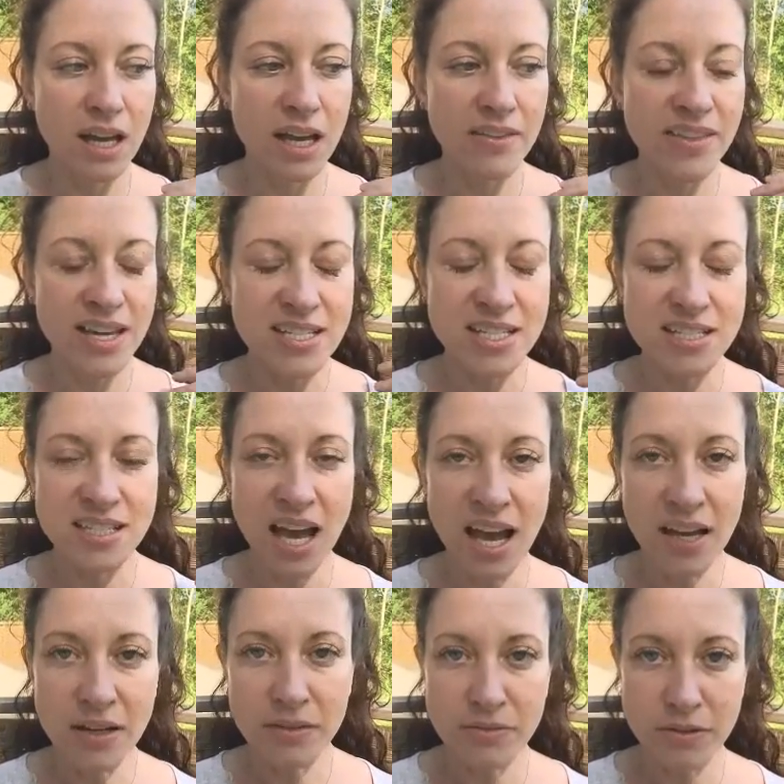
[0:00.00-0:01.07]
and that
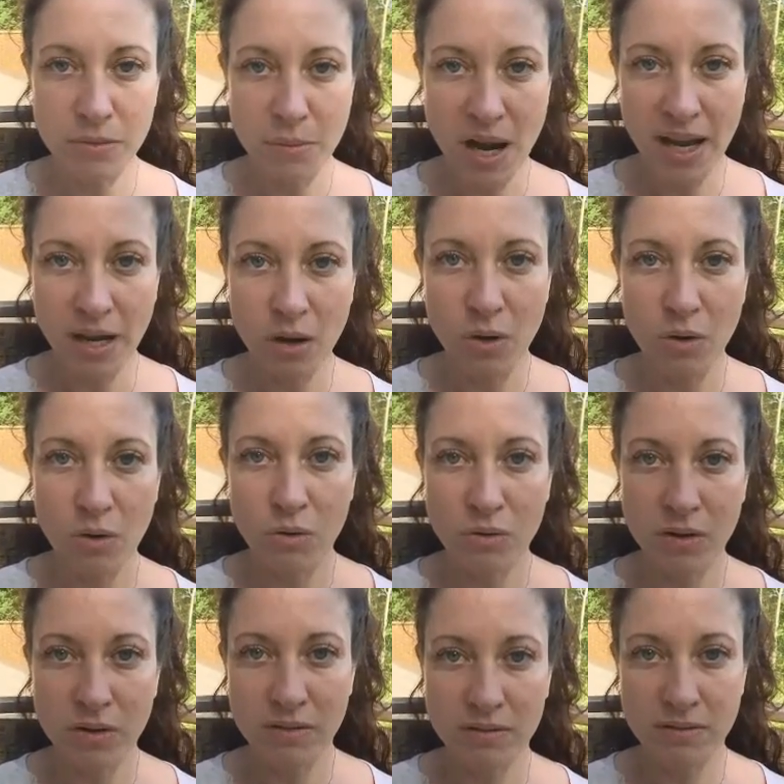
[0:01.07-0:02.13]
desire for my
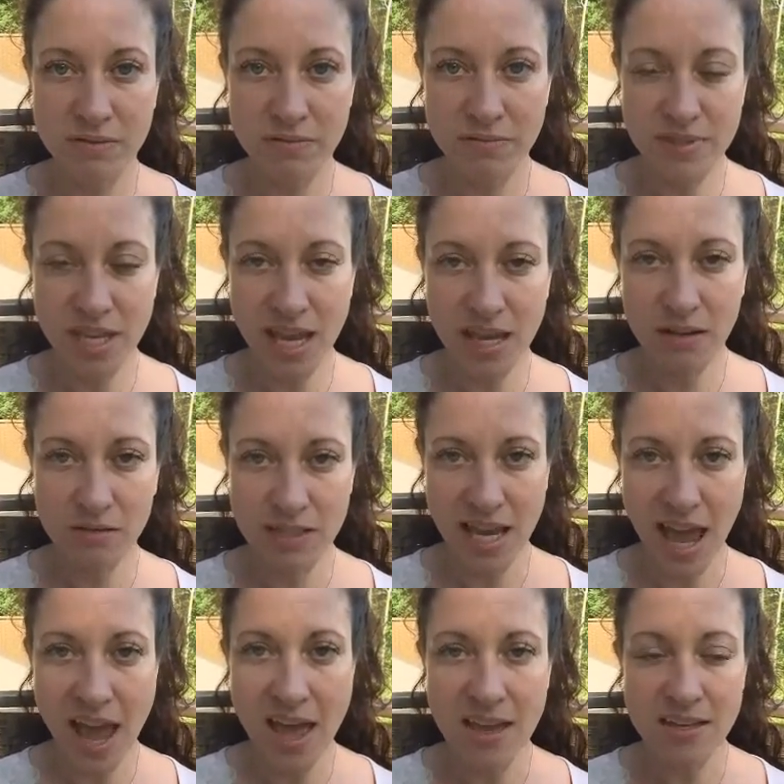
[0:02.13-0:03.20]
own cycle to
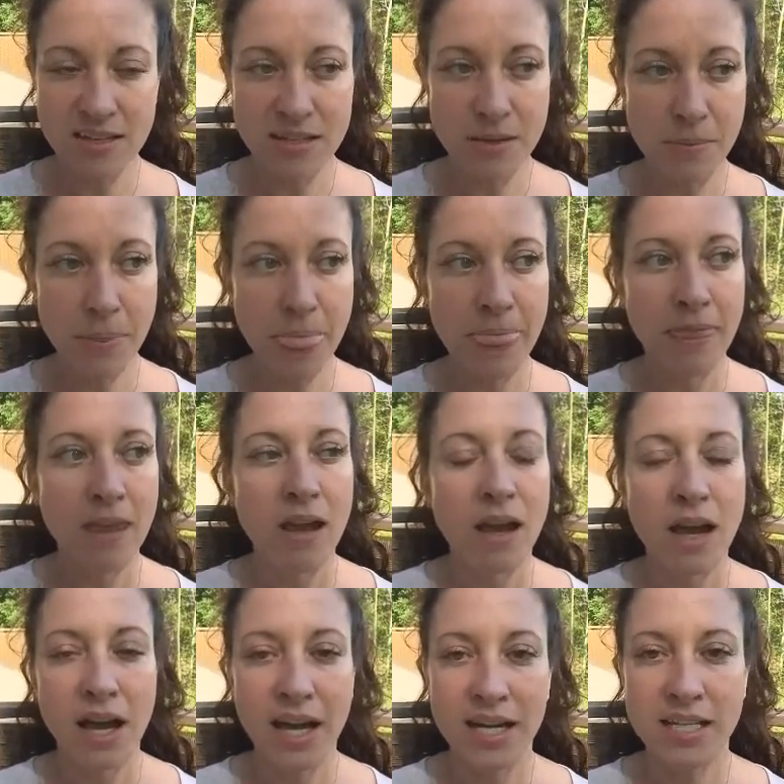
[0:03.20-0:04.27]
end.
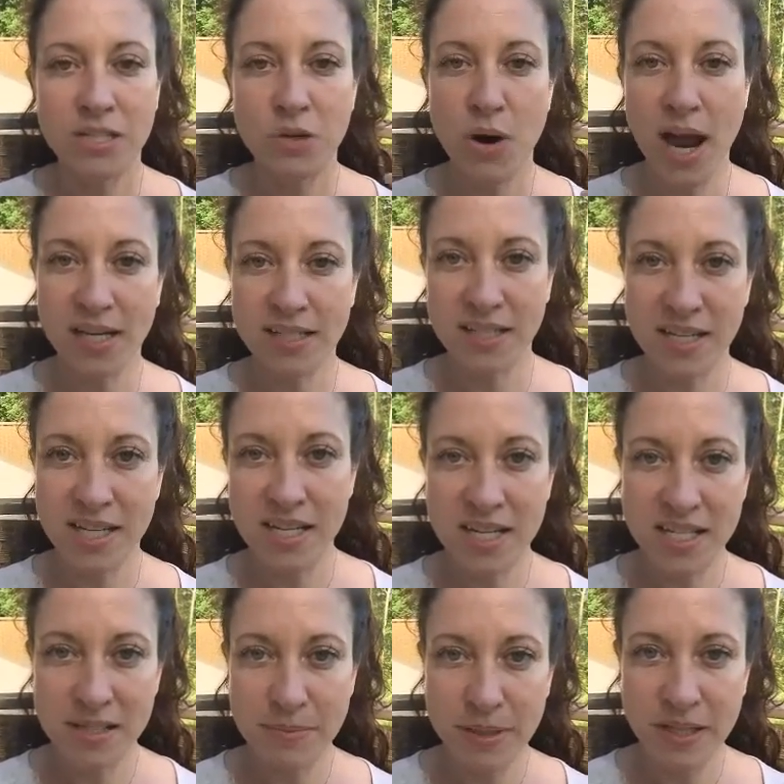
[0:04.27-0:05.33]
I attracted an
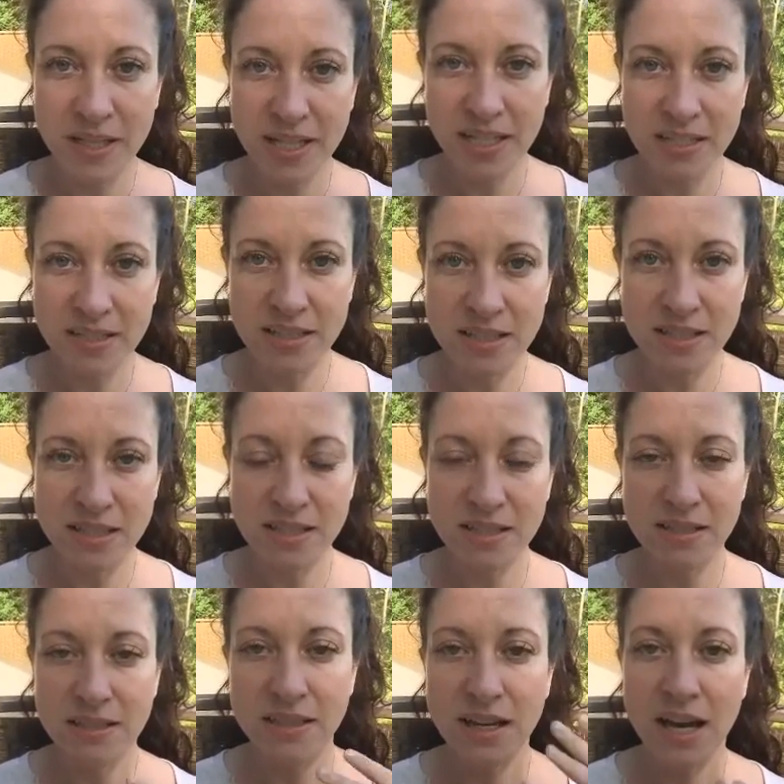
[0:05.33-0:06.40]
experience,
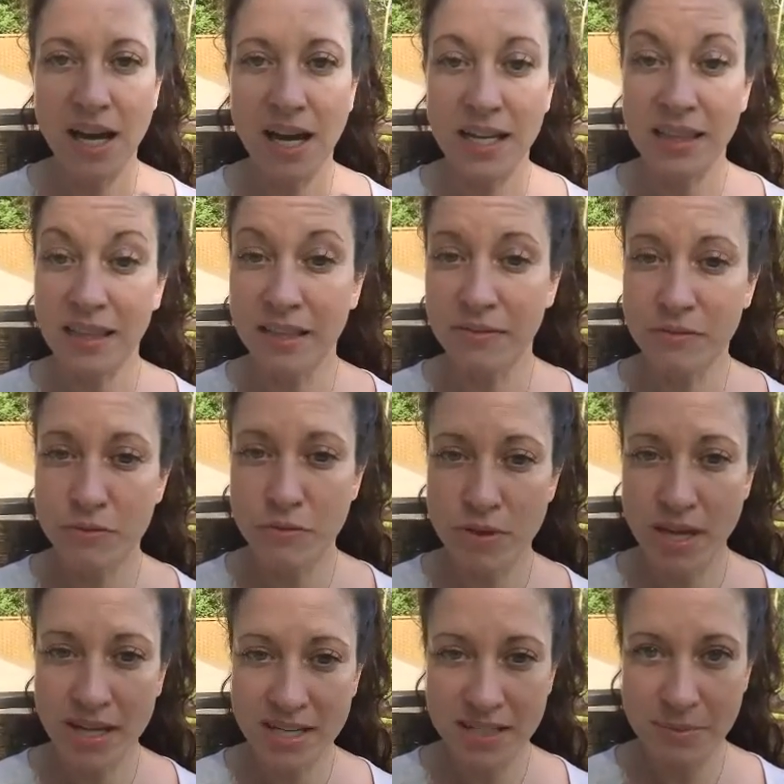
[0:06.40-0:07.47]
I lived through
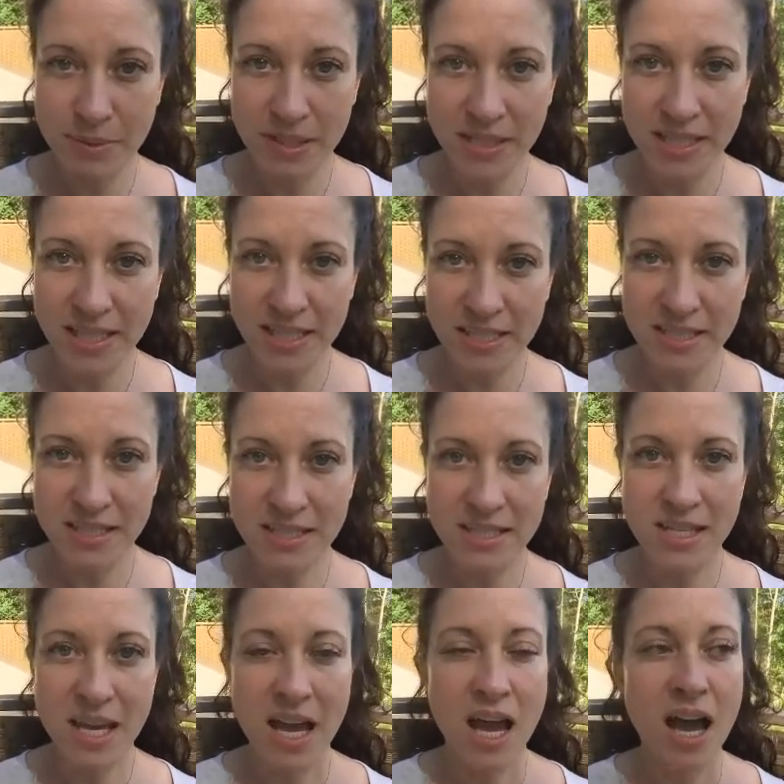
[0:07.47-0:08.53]
that
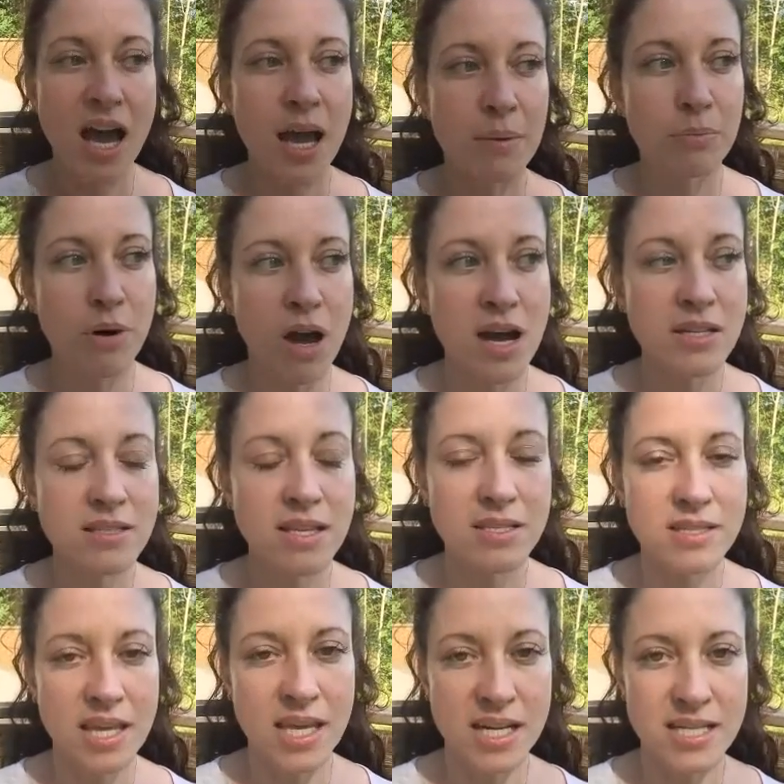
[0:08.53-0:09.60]
experience, I
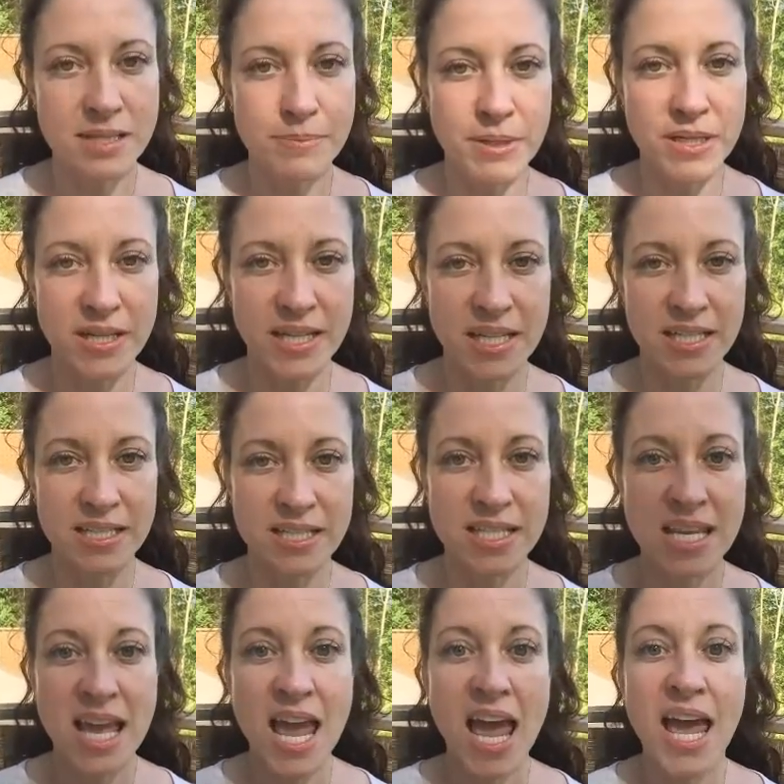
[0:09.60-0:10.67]
processed that experience,
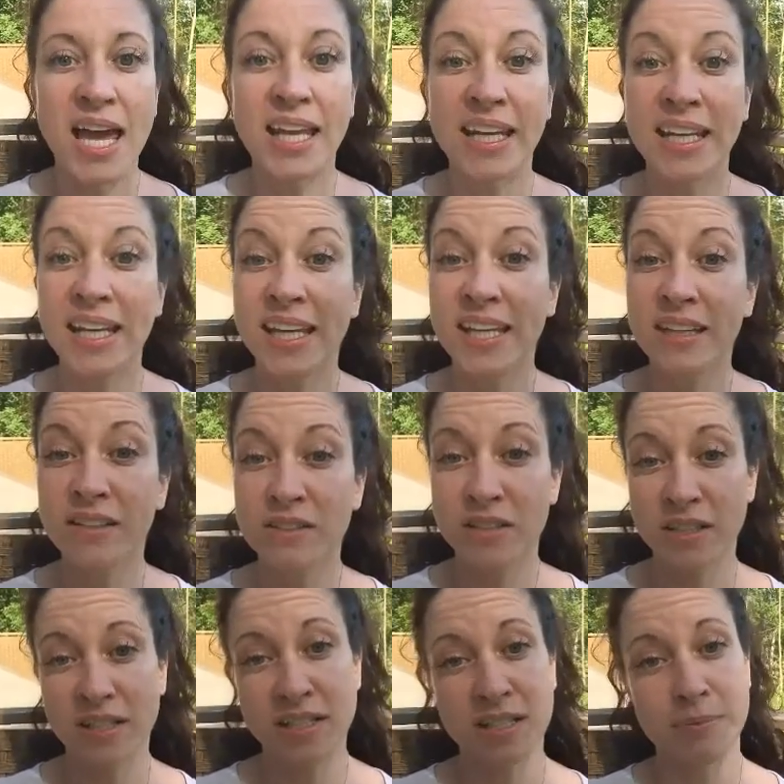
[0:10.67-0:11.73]
and it healed
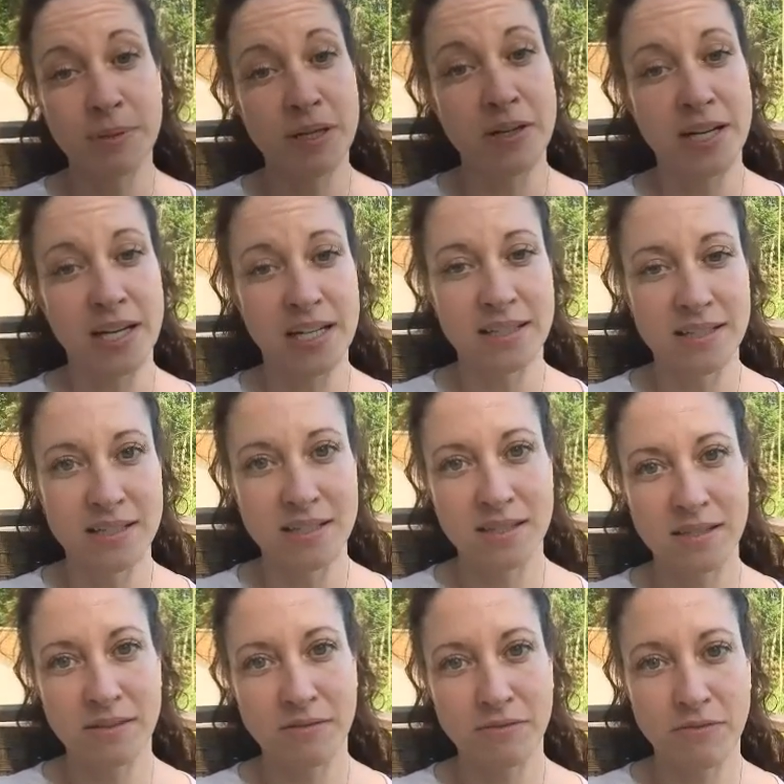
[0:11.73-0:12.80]
an
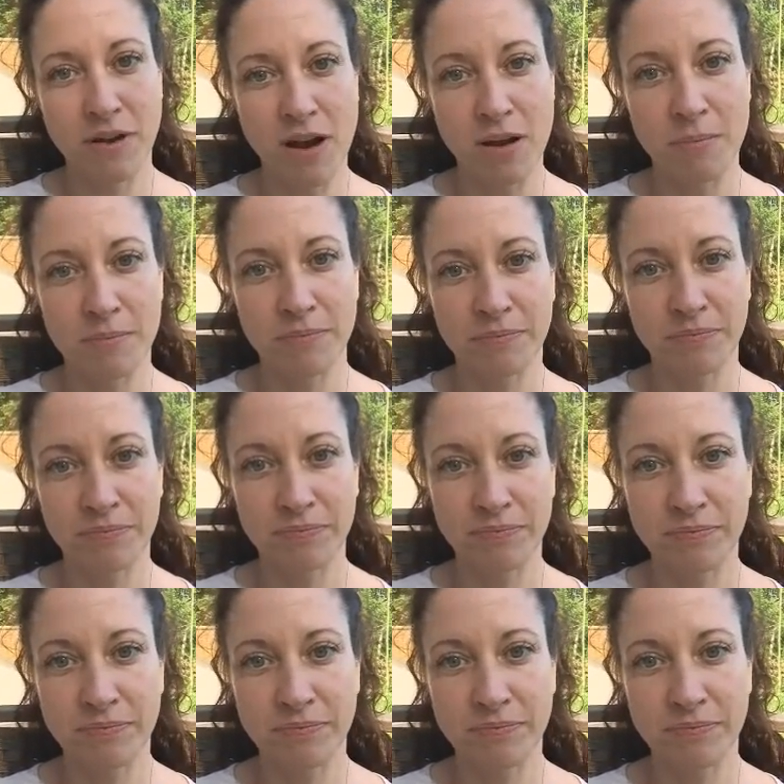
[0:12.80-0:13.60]
experience from,